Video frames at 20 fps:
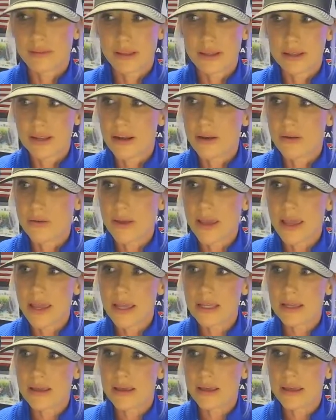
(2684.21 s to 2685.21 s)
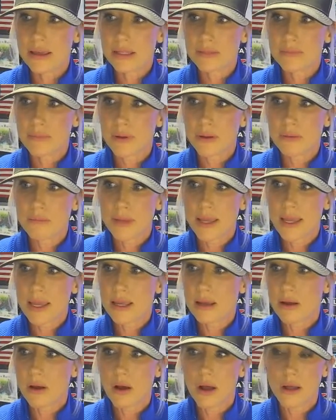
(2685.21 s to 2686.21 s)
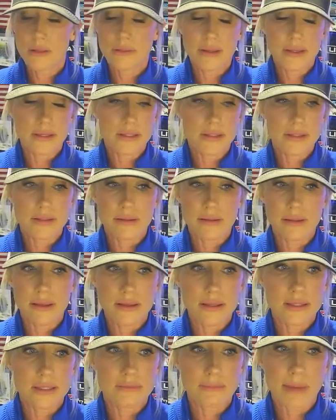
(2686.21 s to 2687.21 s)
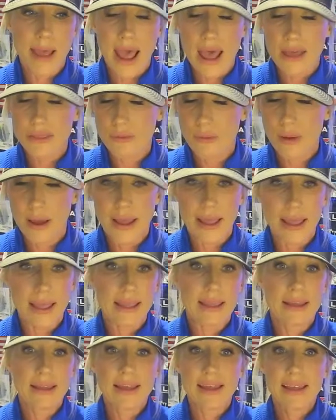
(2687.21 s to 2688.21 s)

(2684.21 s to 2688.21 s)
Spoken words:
he's put me on this pathway.